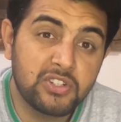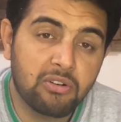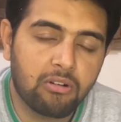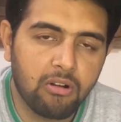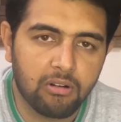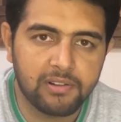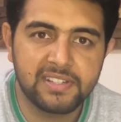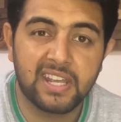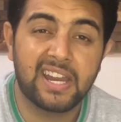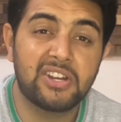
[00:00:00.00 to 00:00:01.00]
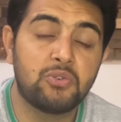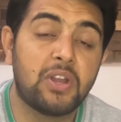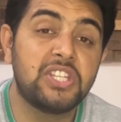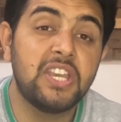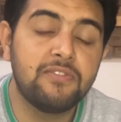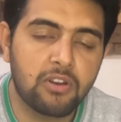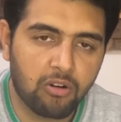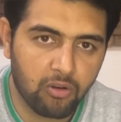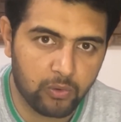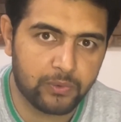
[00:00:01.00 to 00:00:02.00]
goals in order to achieve your
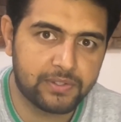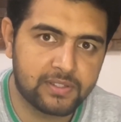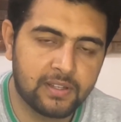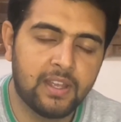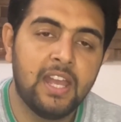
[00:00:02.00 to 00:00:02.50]
goals.